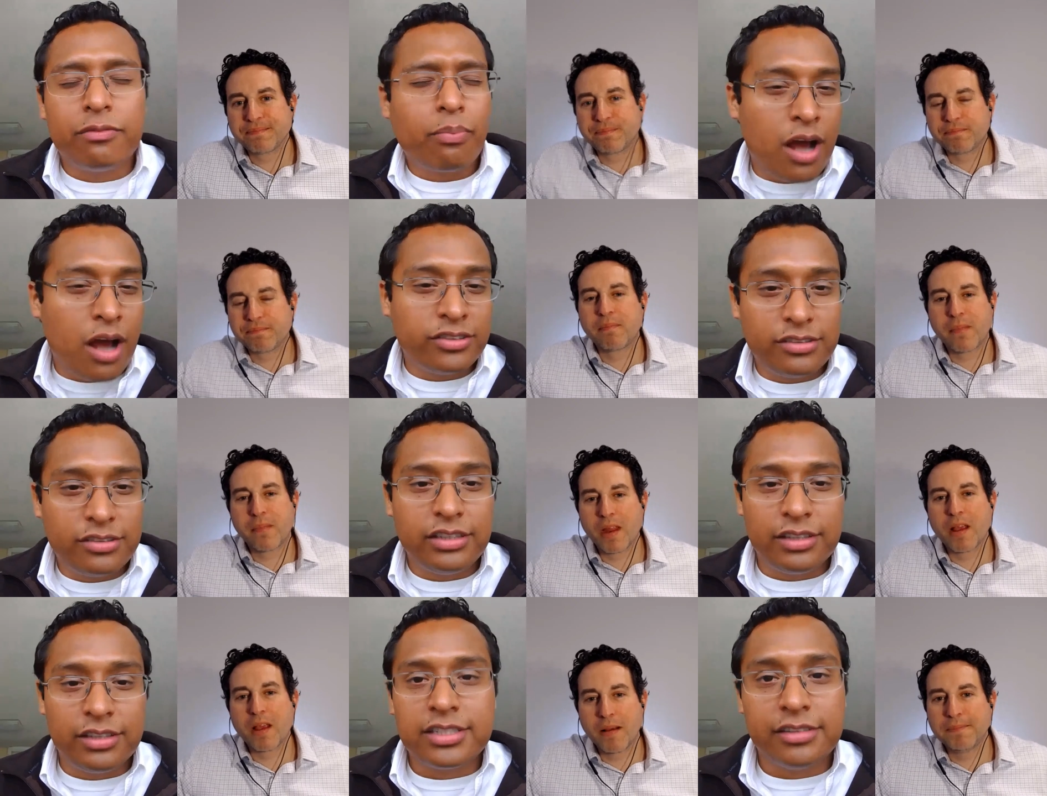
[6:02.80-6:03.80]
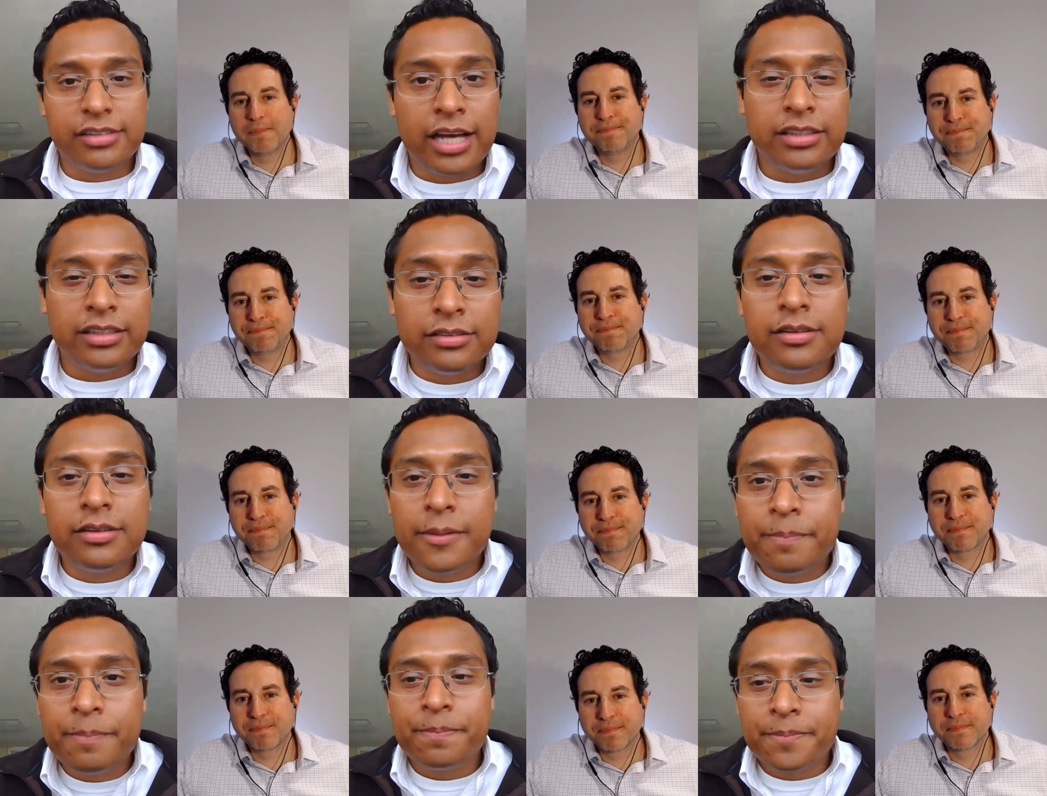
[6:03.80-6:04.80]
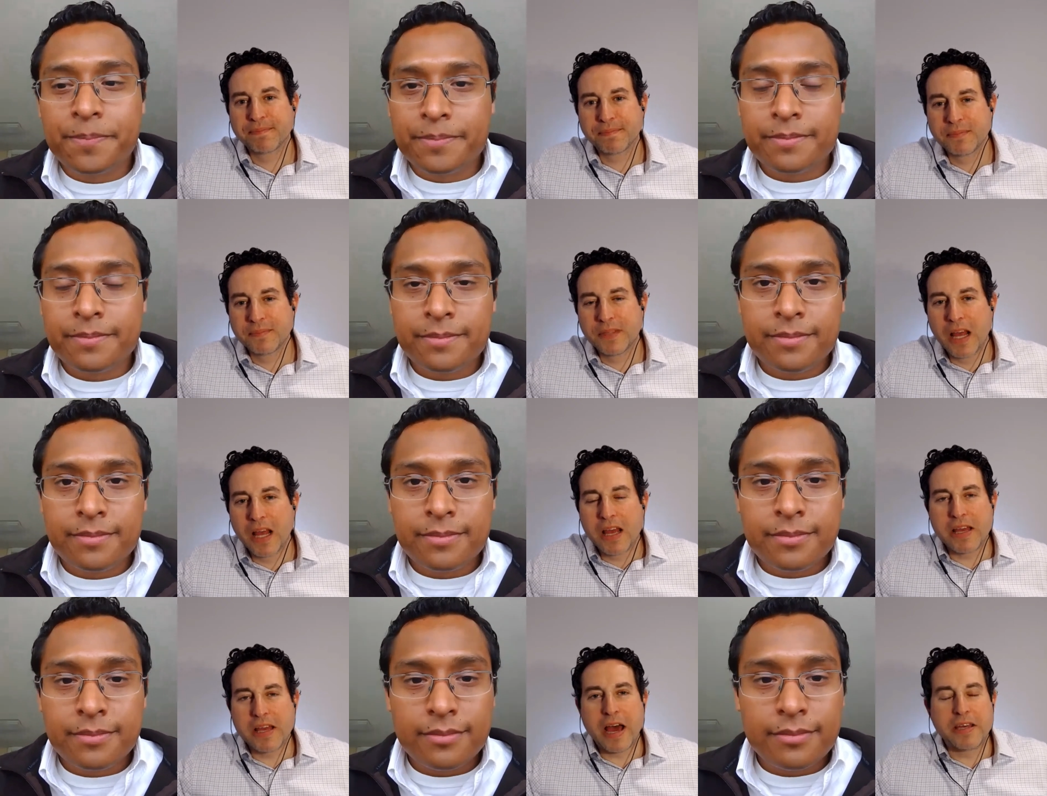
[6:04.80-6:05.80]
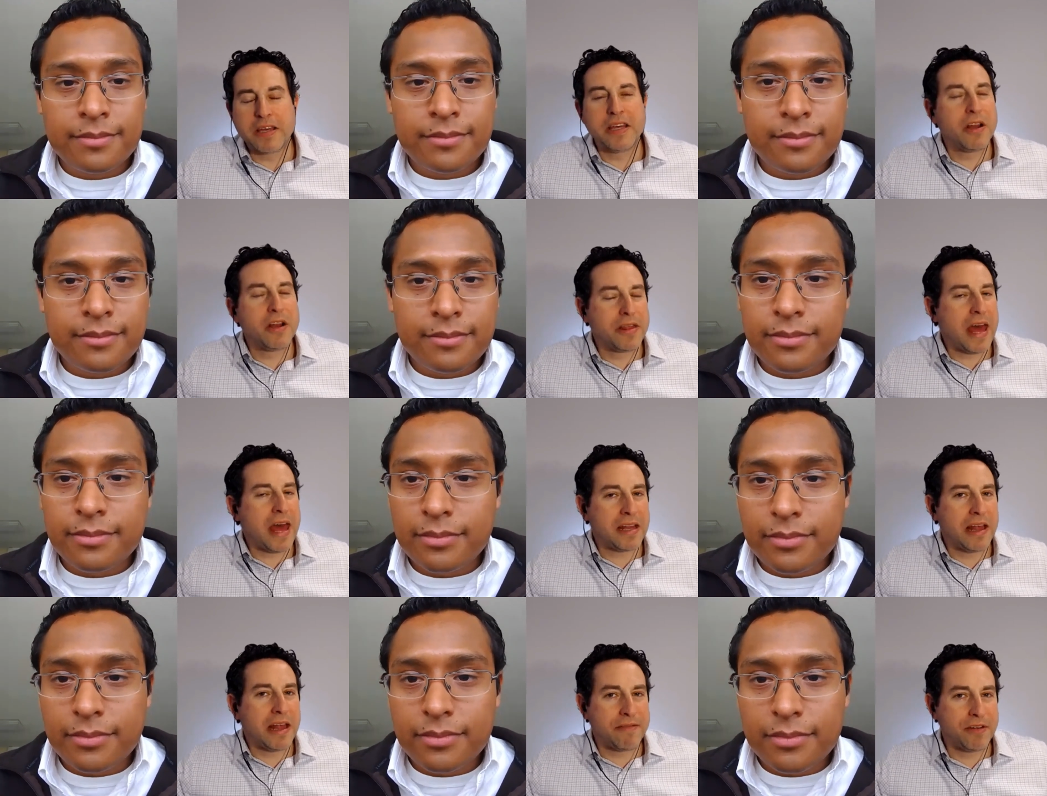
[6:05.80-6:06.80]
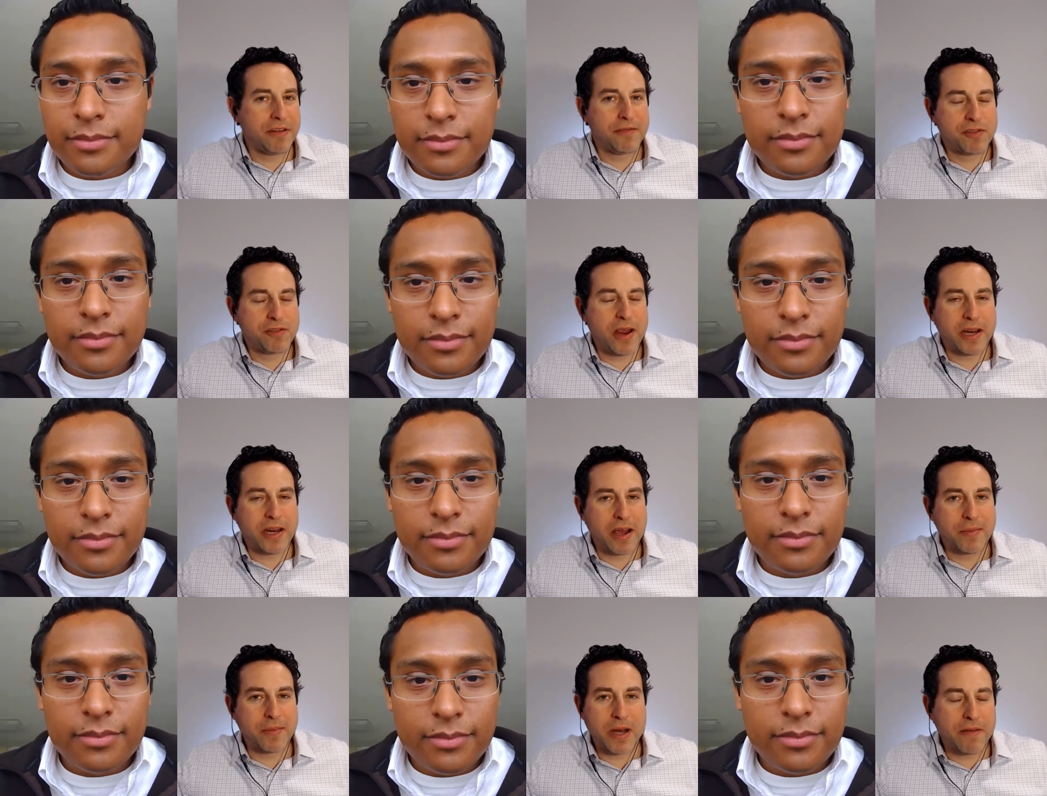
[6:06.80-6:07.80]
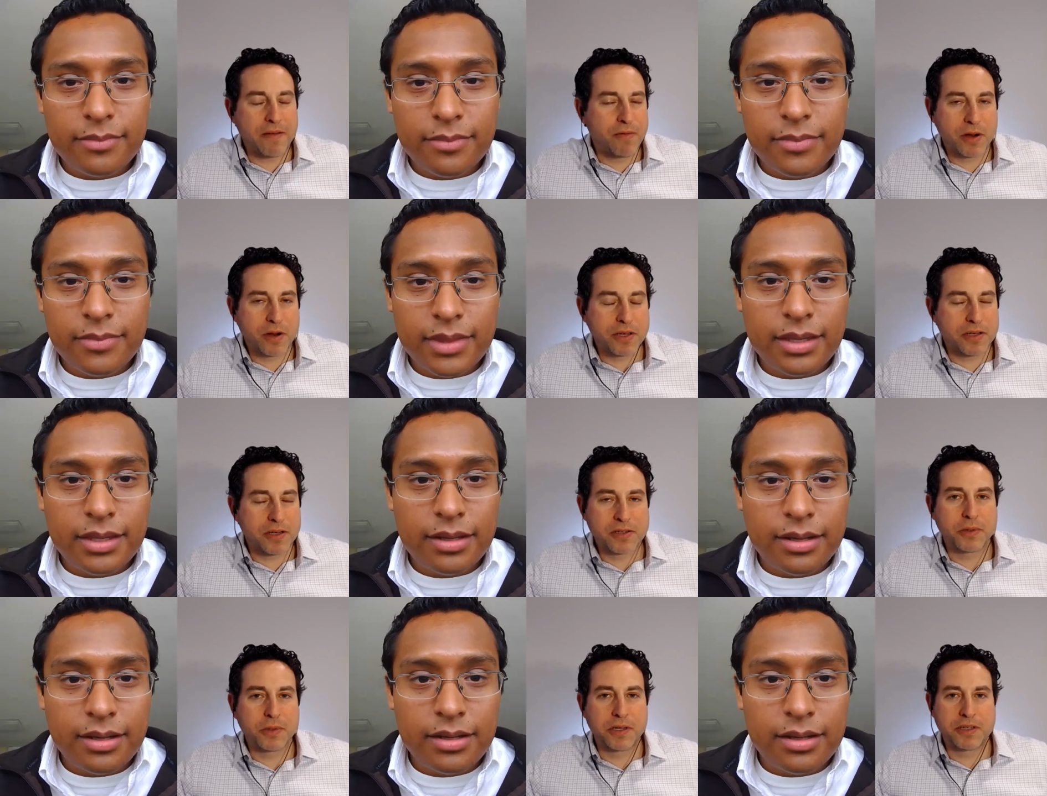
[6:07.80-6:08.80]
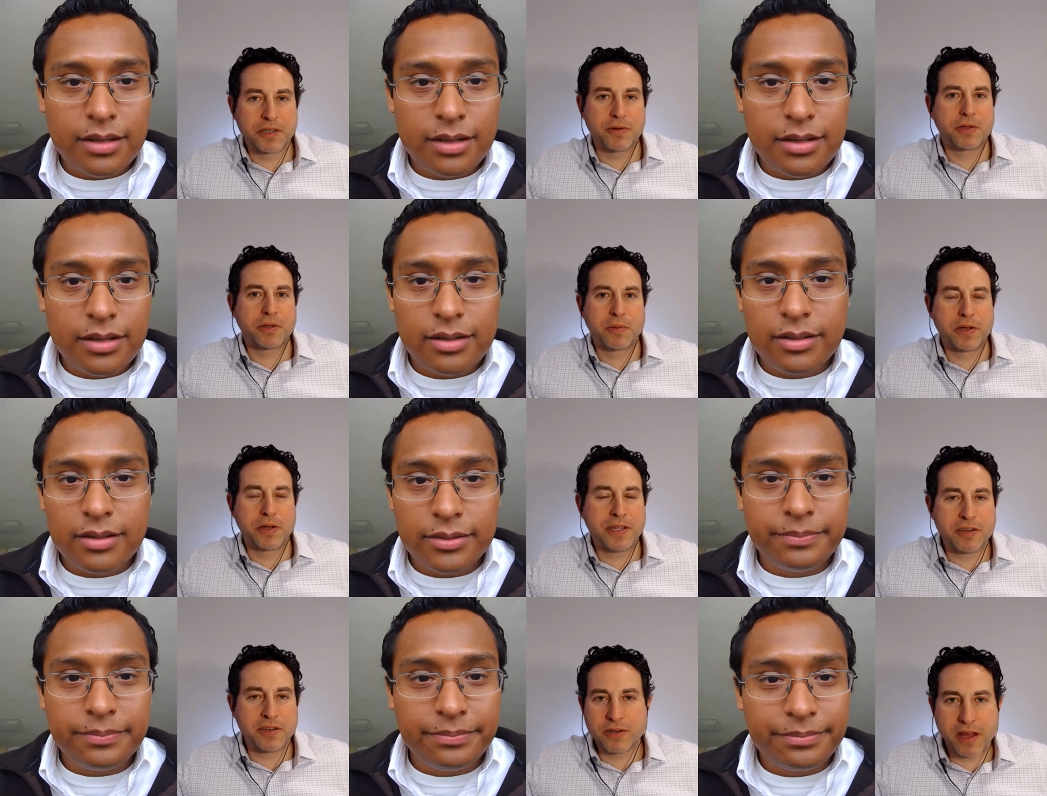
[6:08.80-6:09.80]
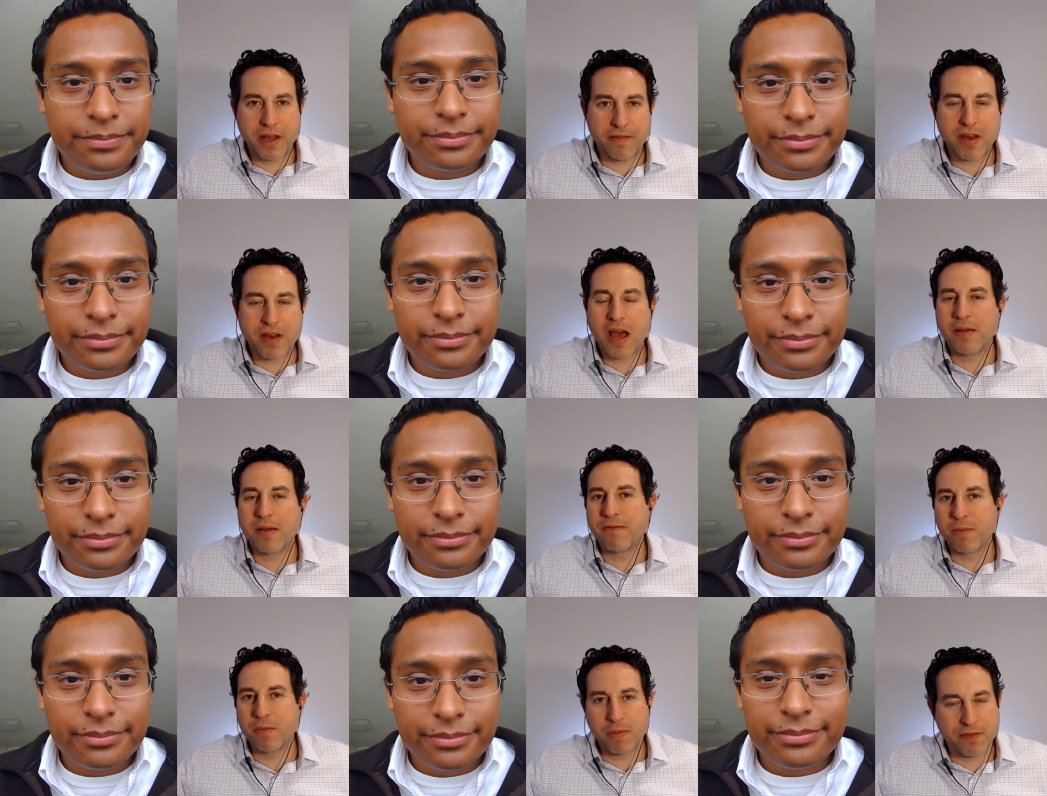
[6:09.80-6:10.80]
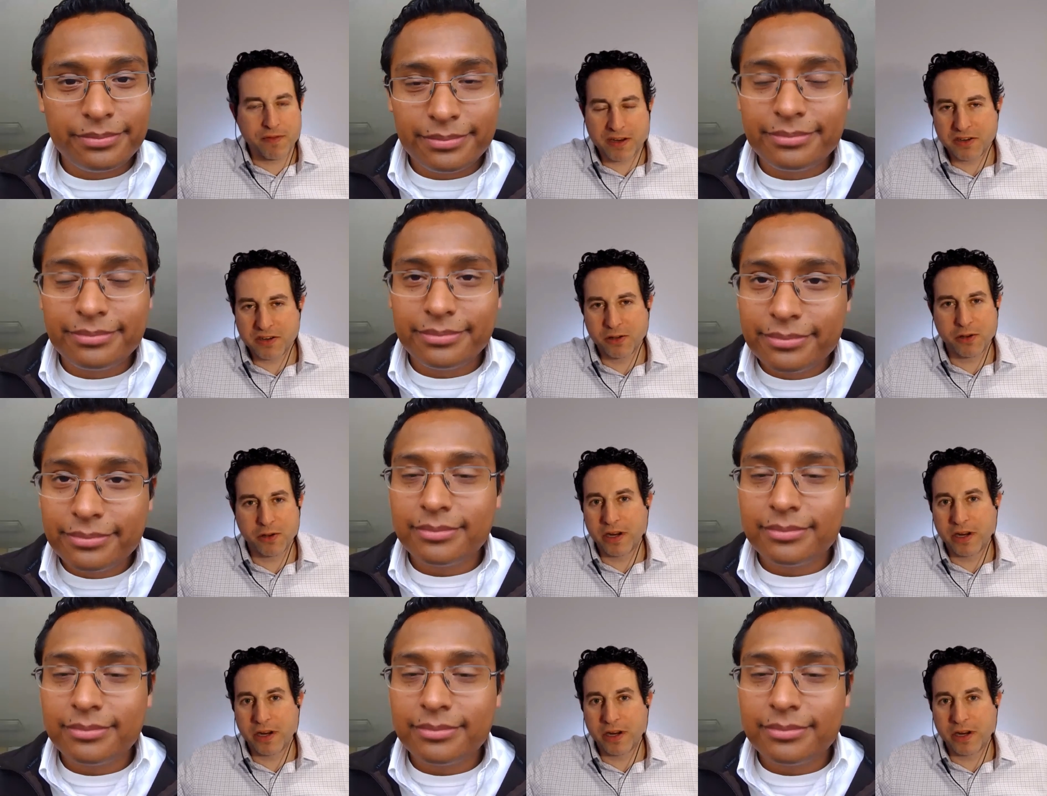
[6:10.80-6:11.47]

Speaker 1: of processes and designs.
Speaker 2: Yeah, you know, that level of training. I mean, I've worked in school districts where teachers have time for professional